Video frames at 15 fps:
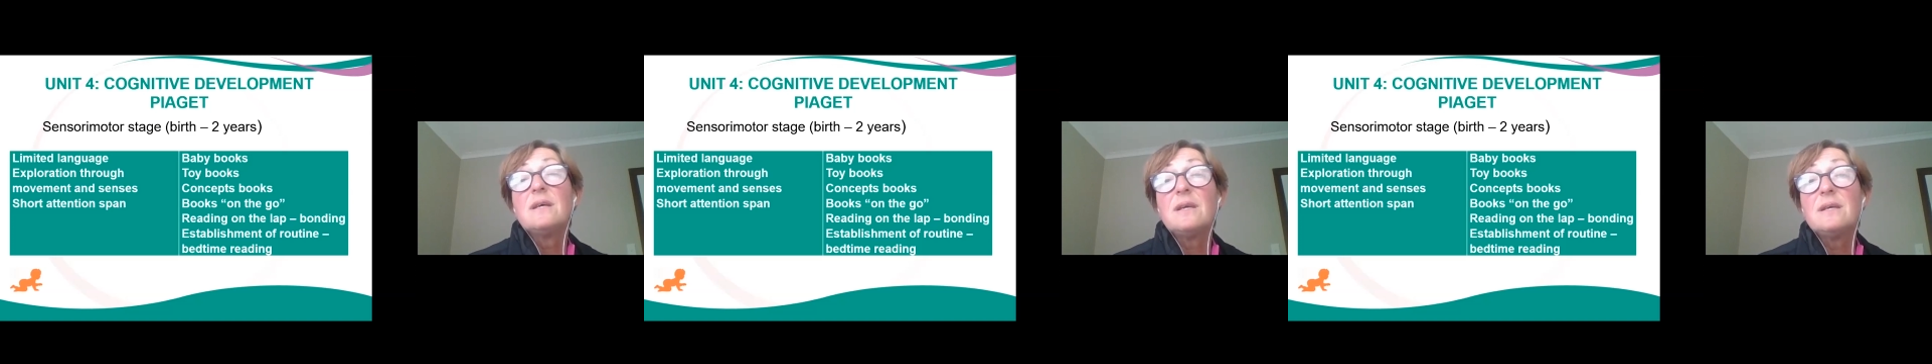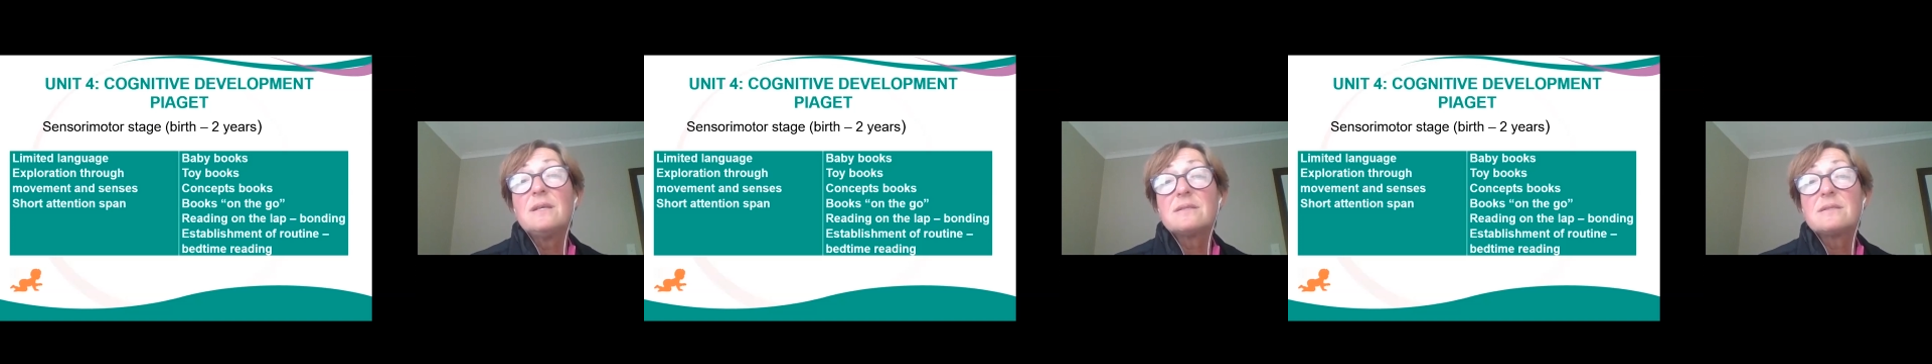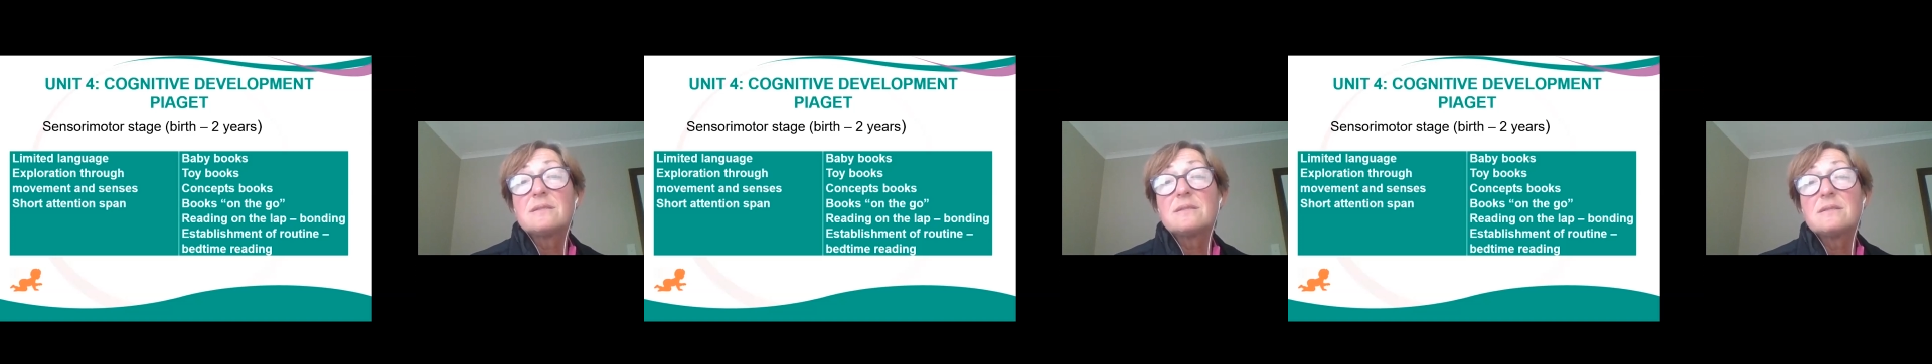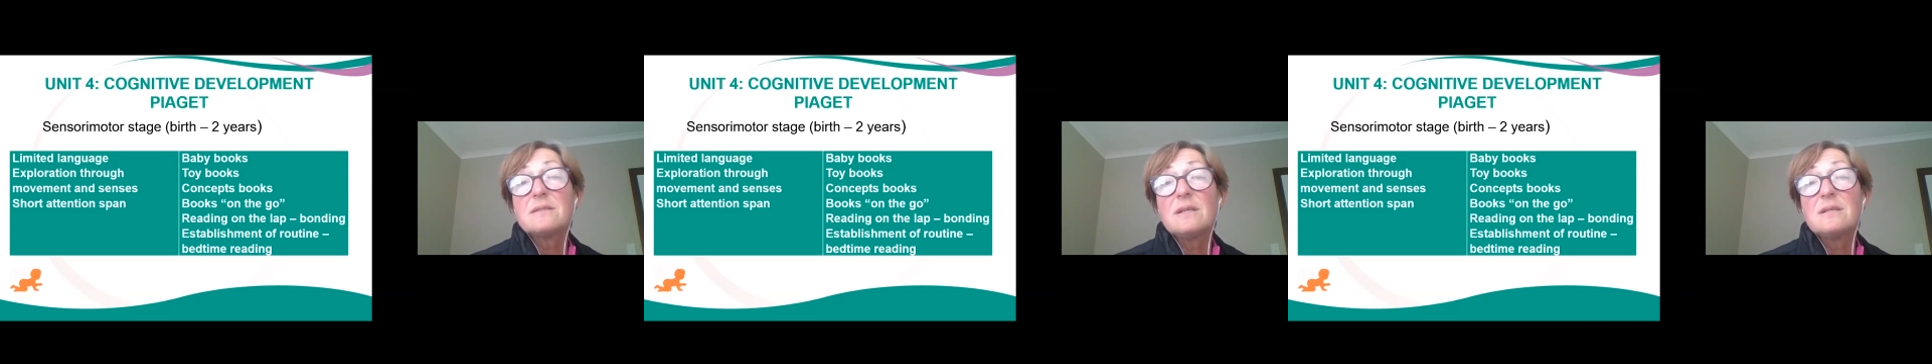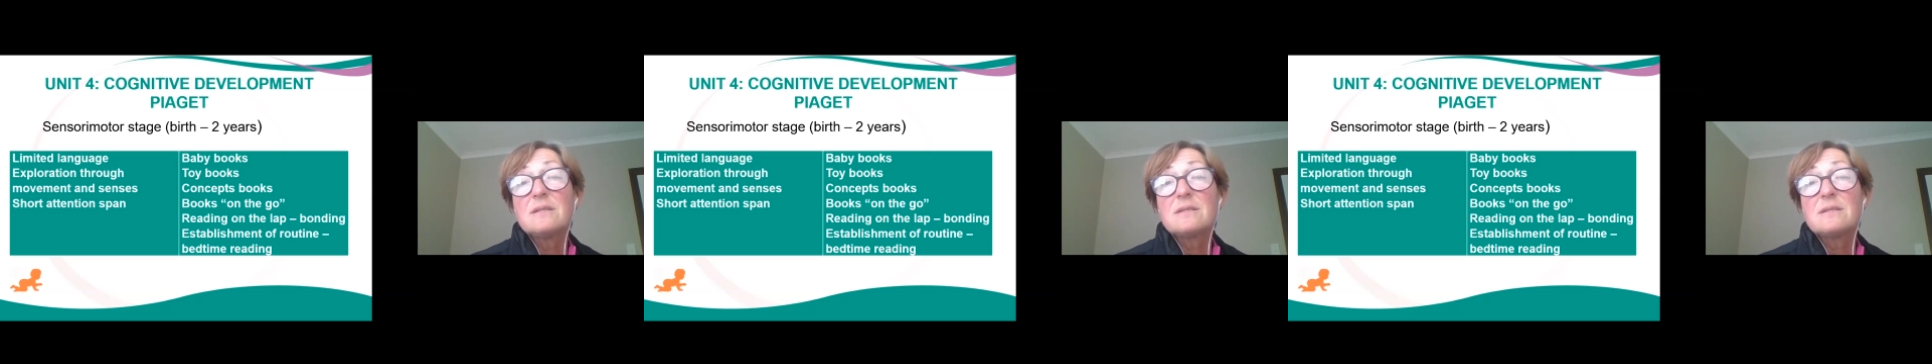is
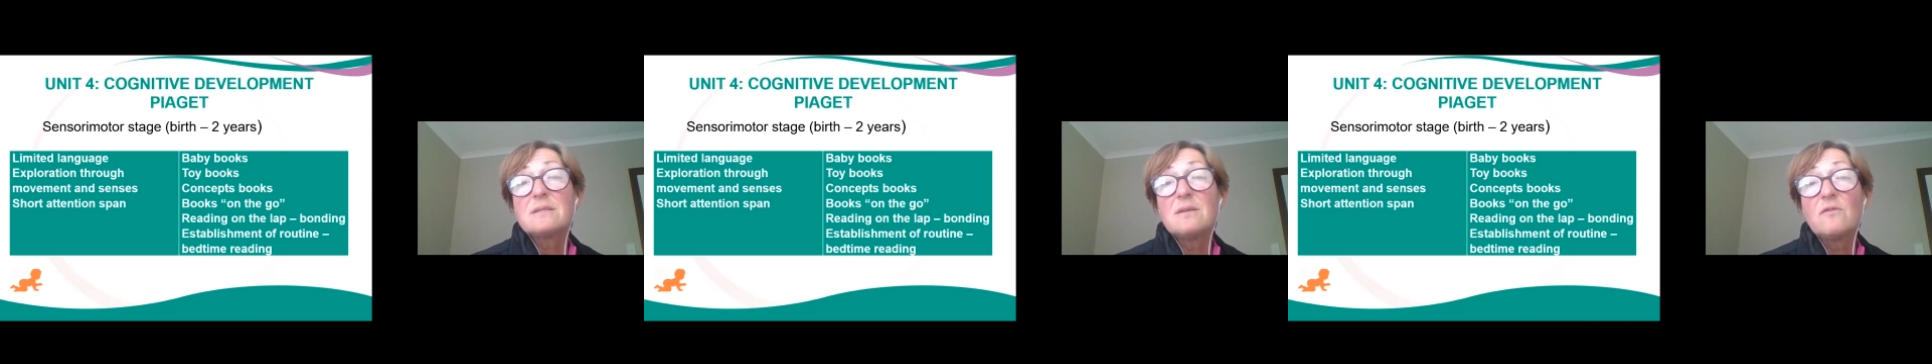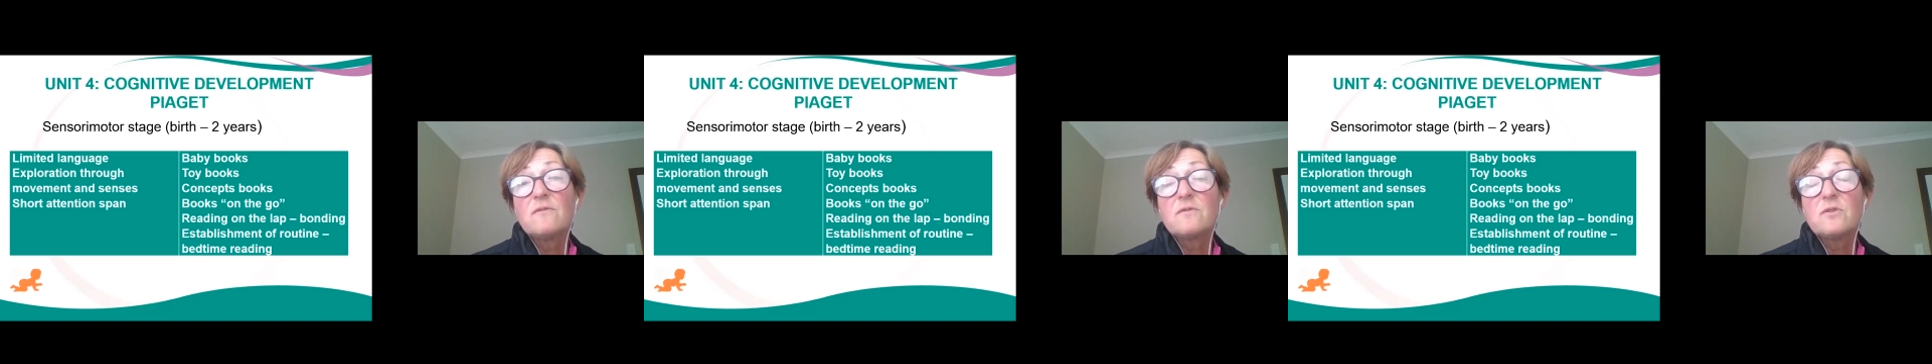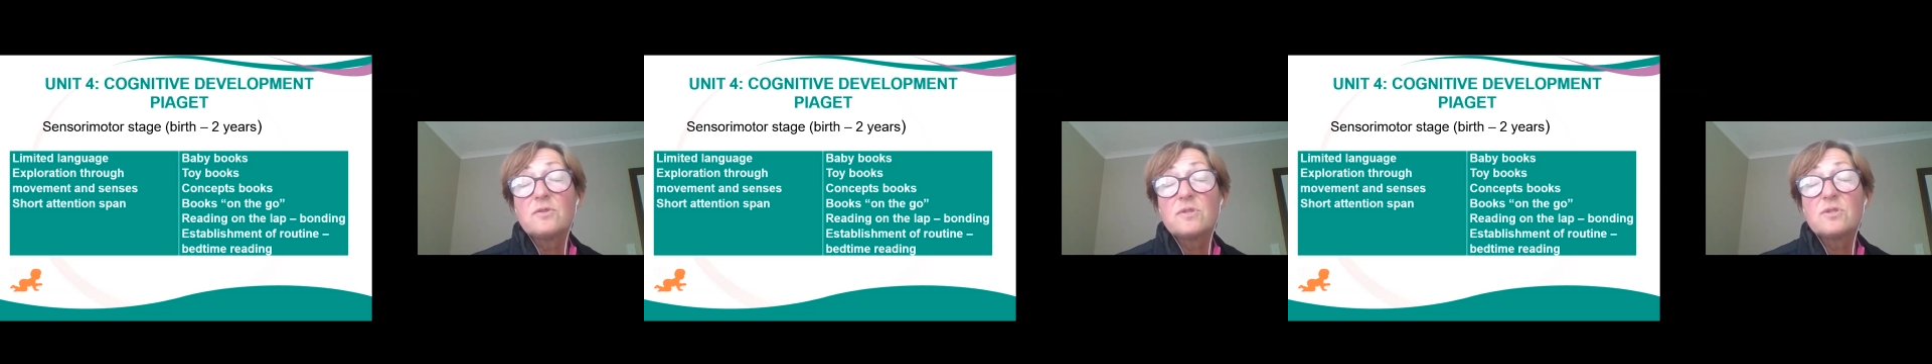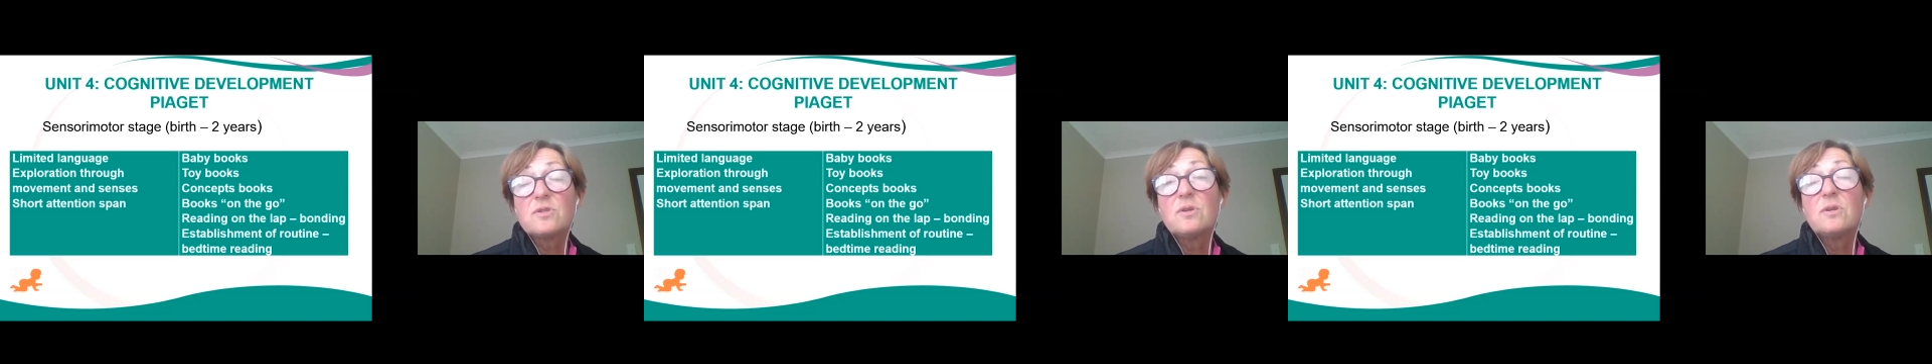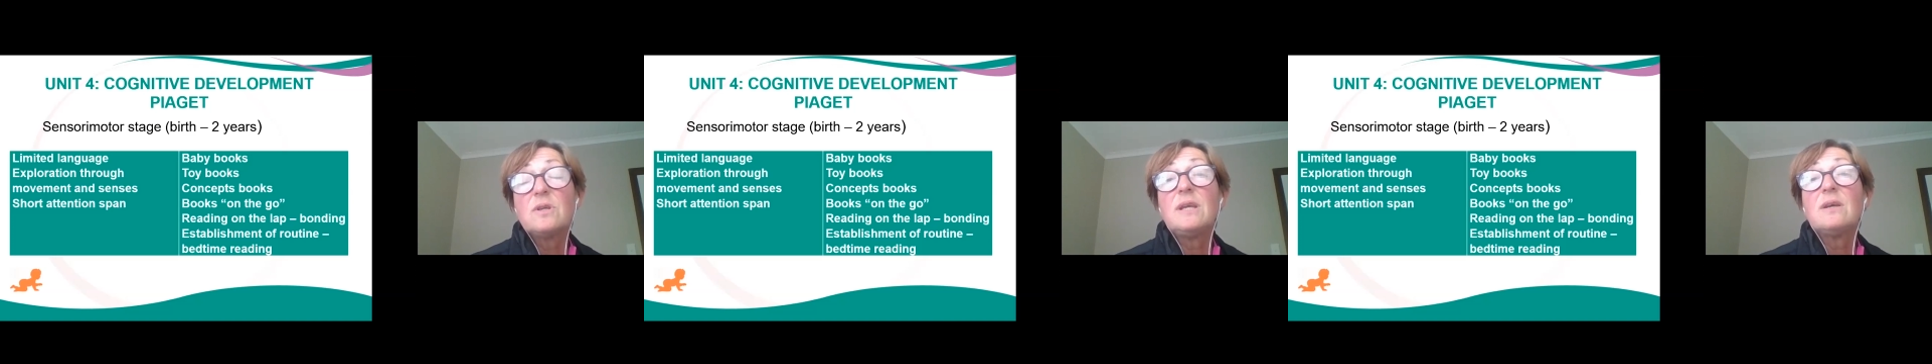of
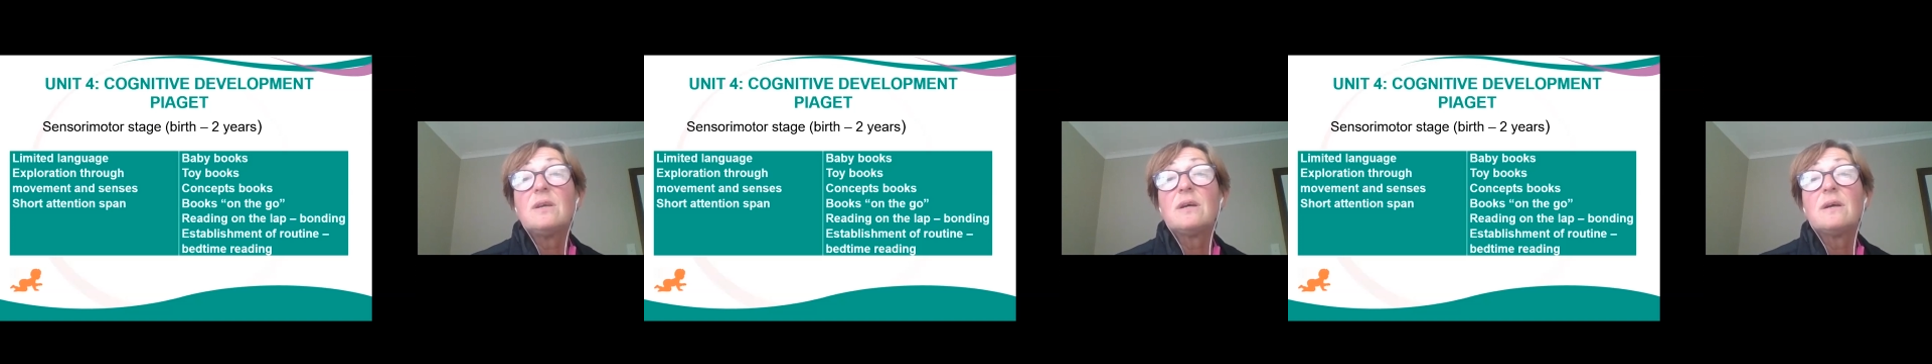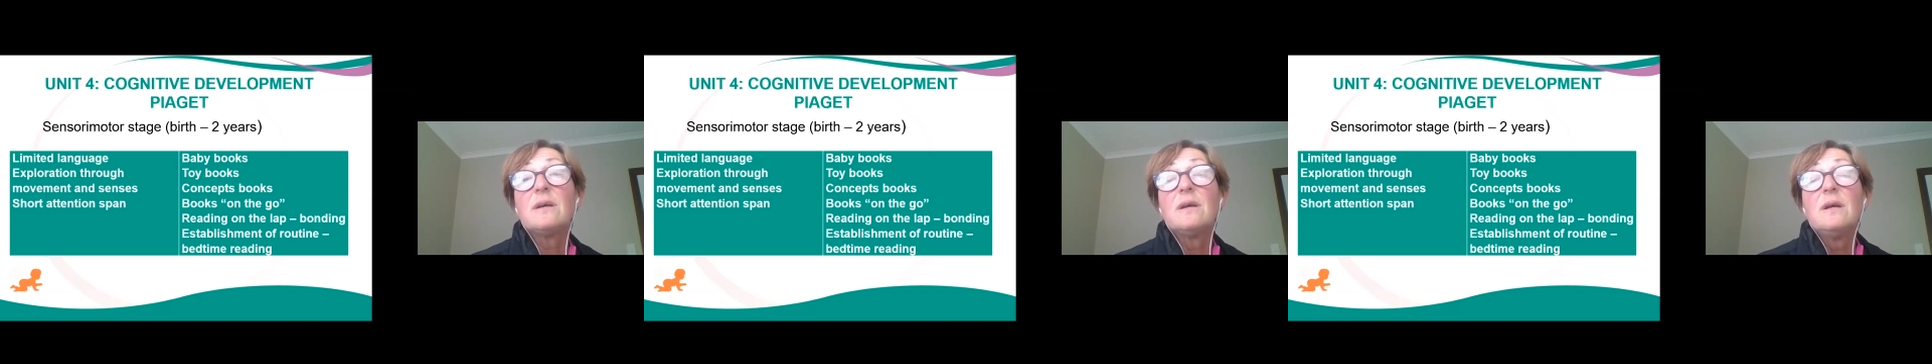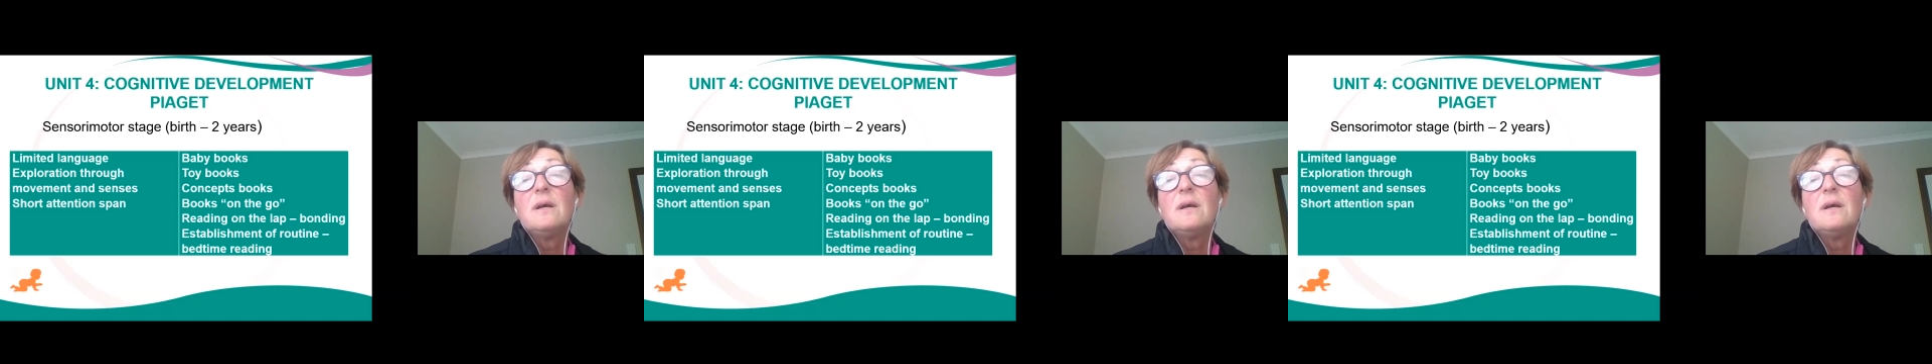concern here.